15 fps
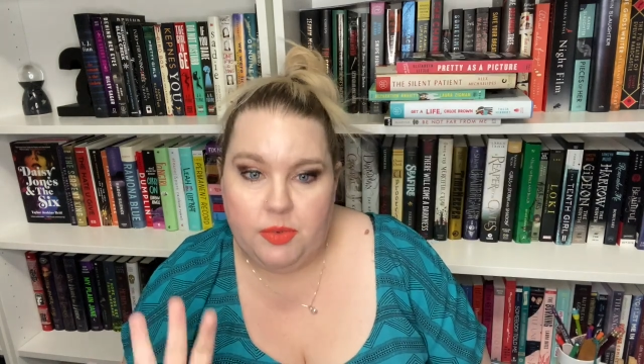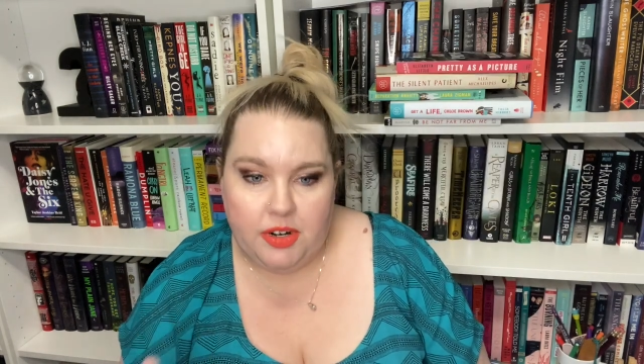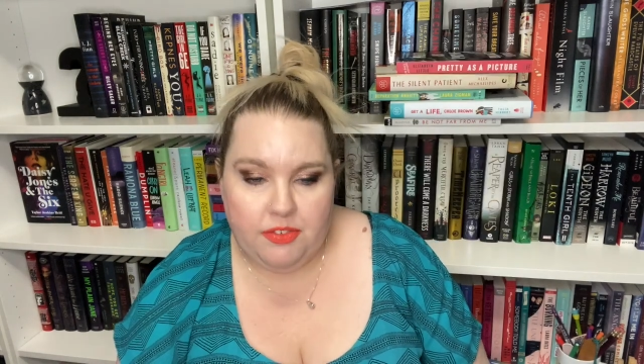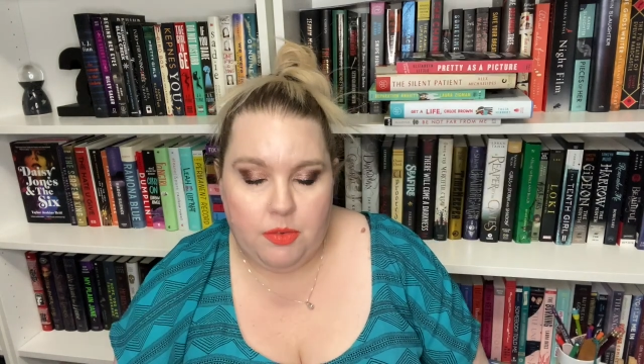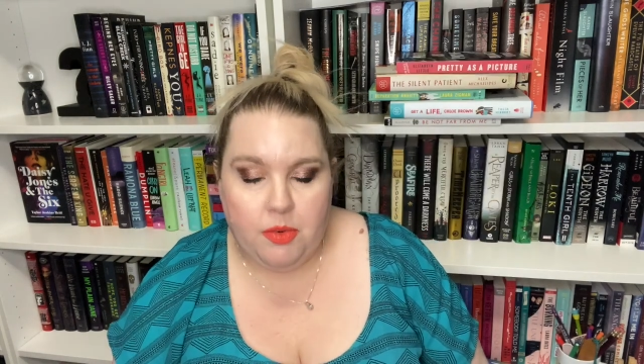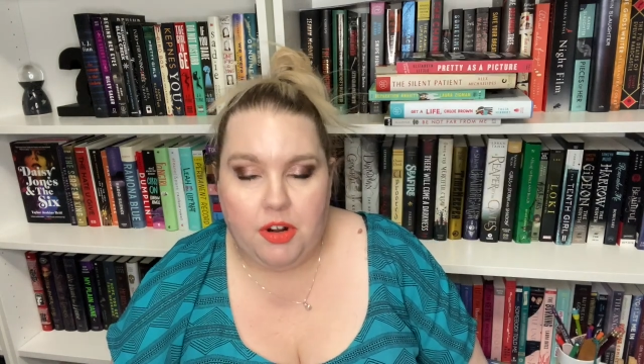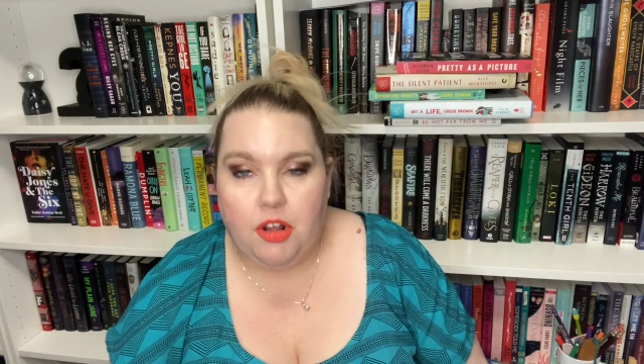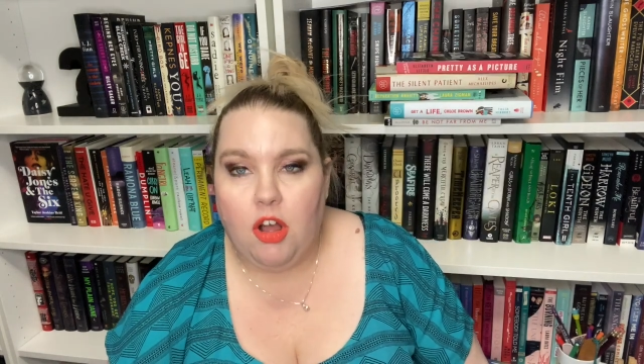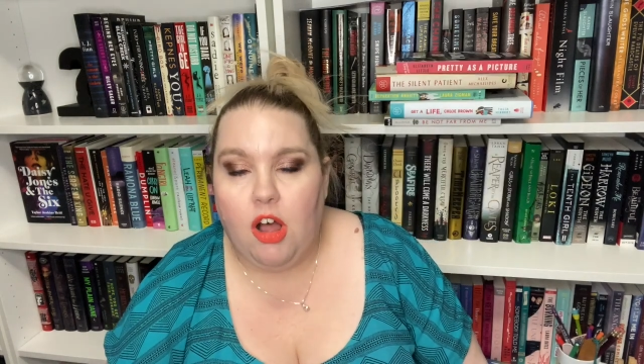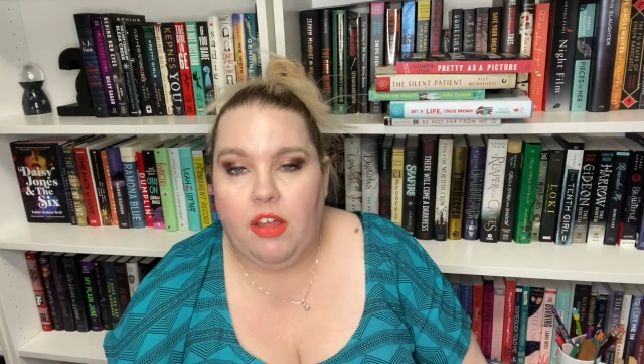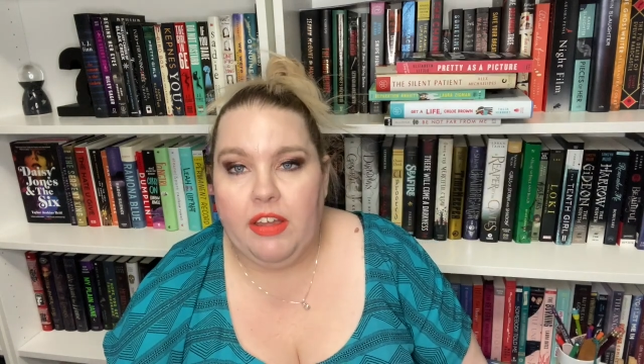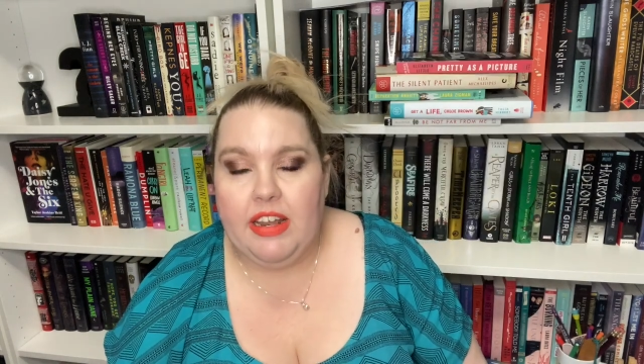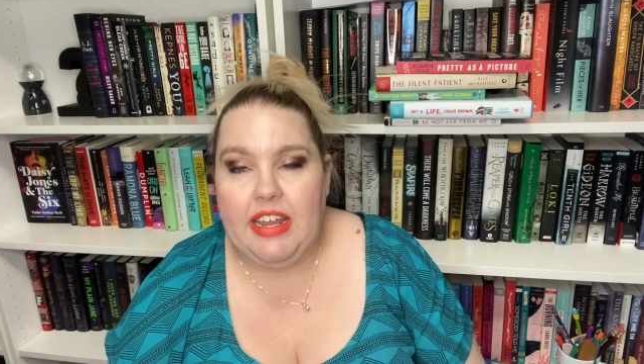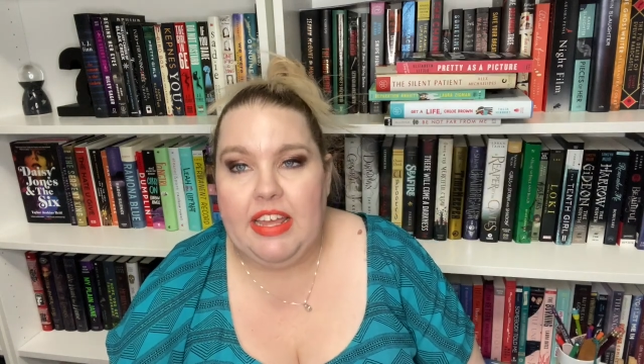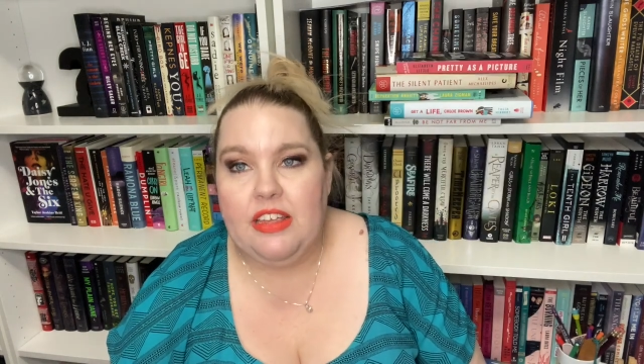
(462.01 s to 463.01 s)
whatever you want to call
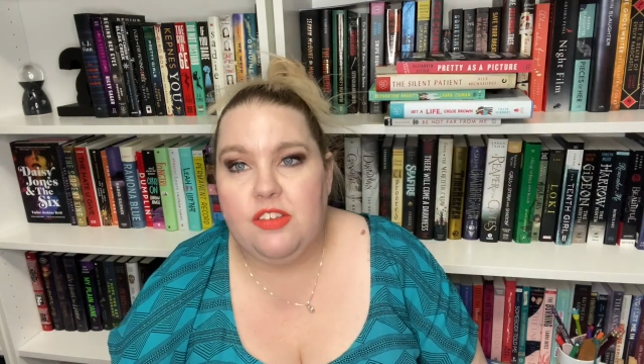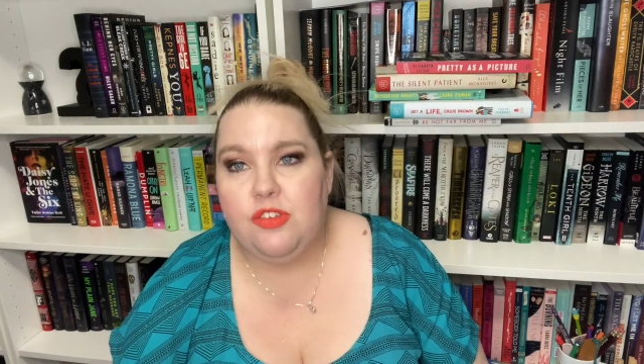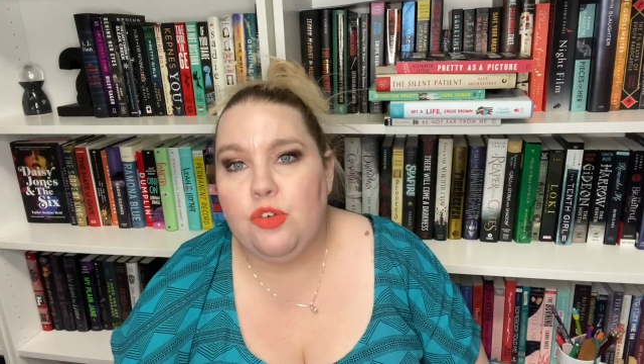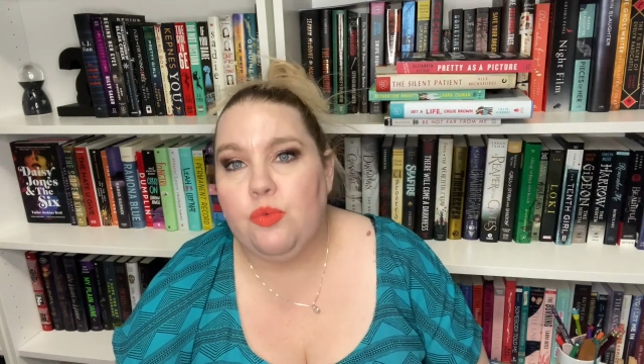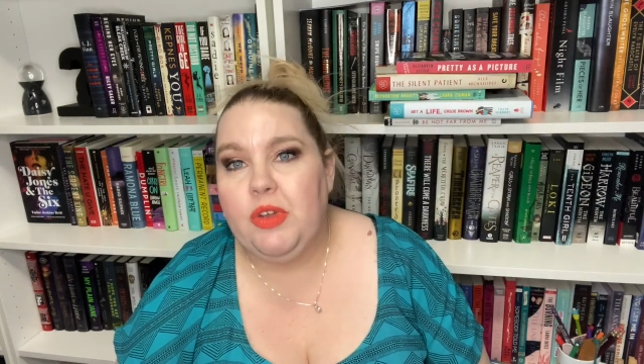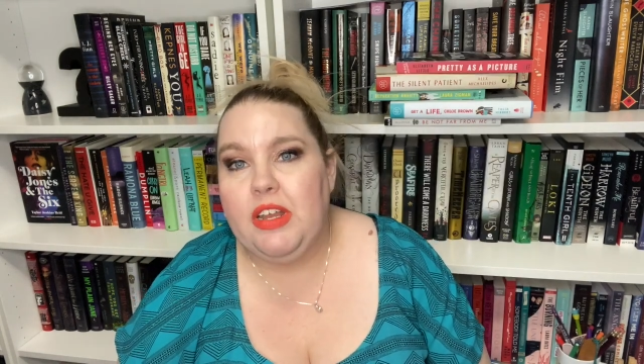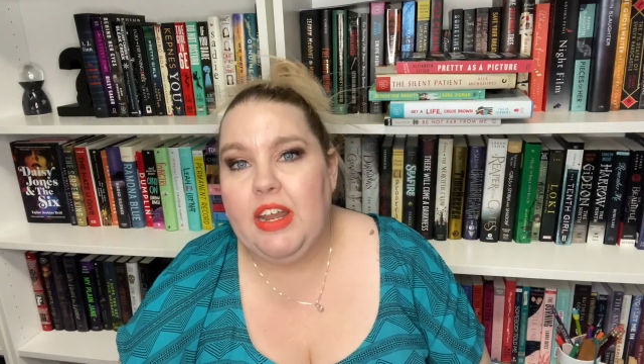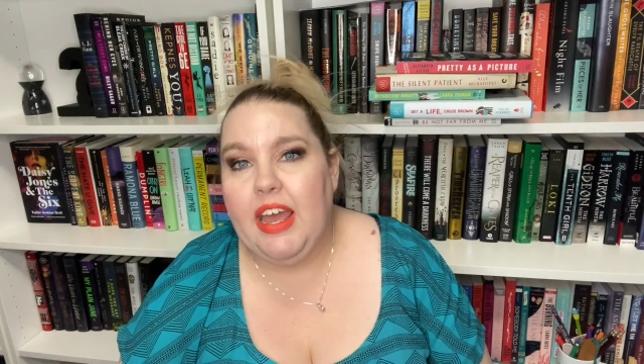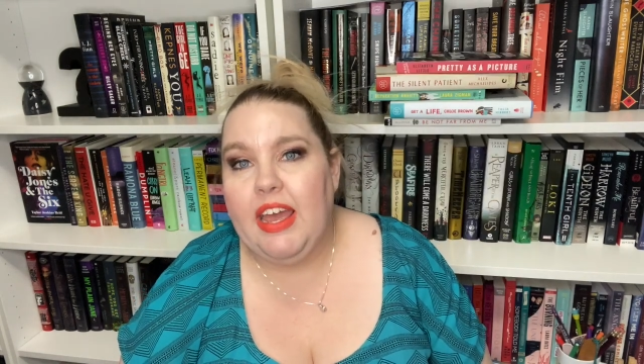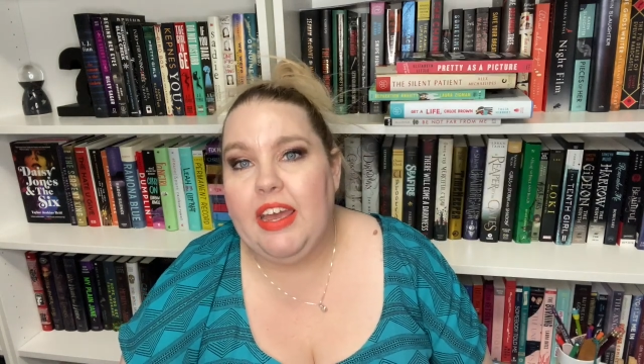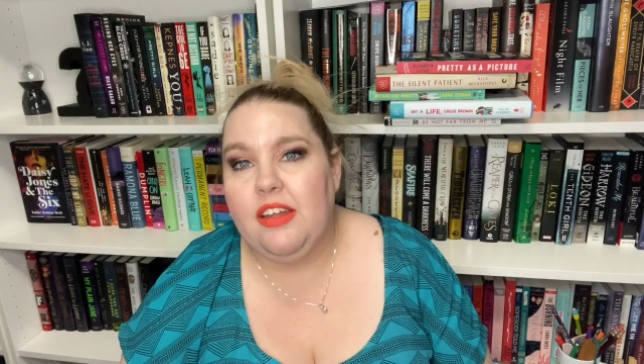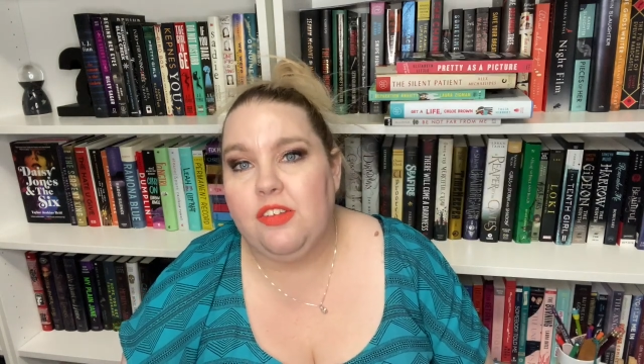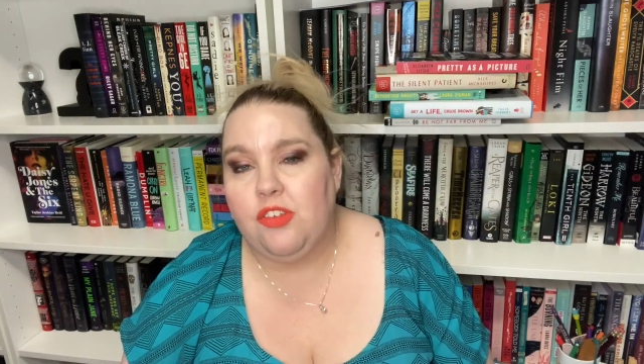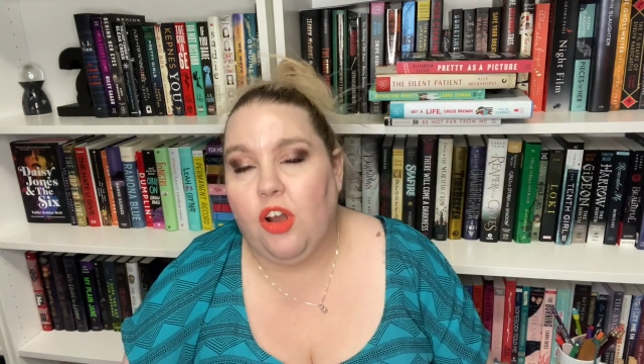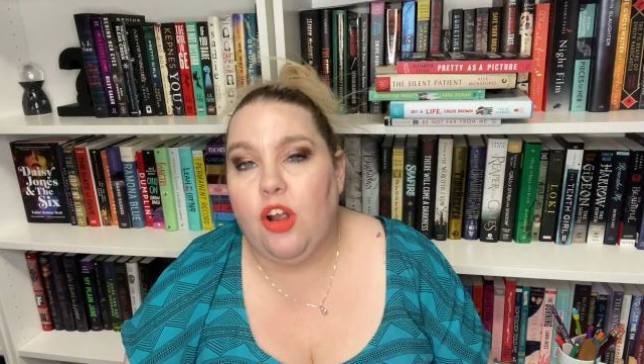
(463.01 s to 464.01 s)
it, is to read
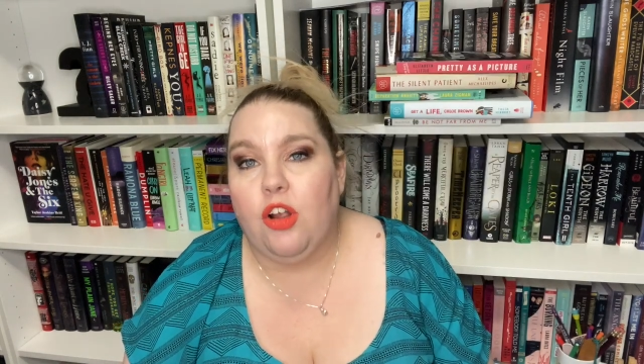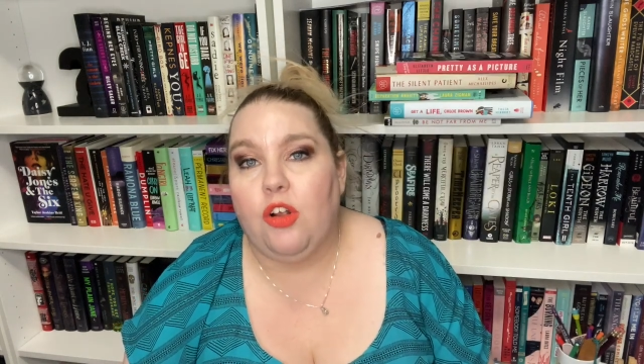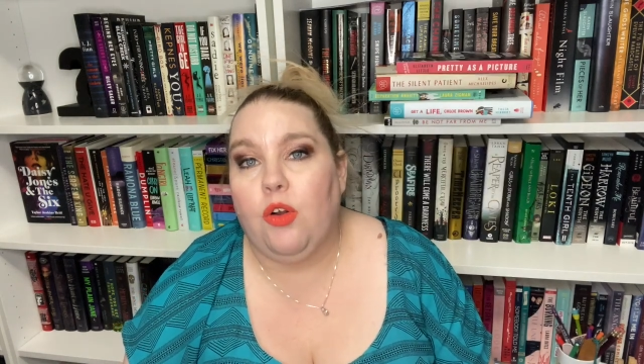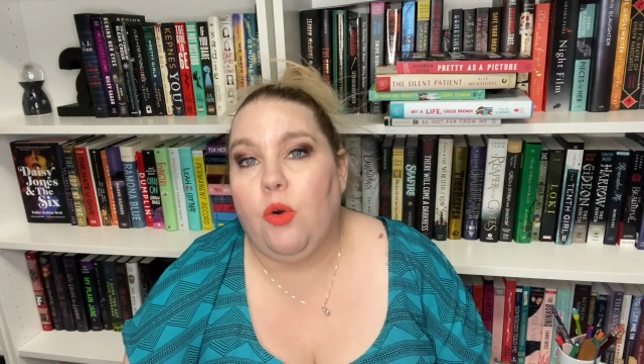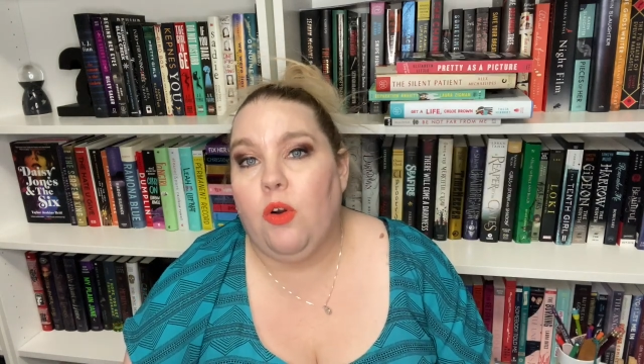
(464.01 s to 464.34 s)
a dark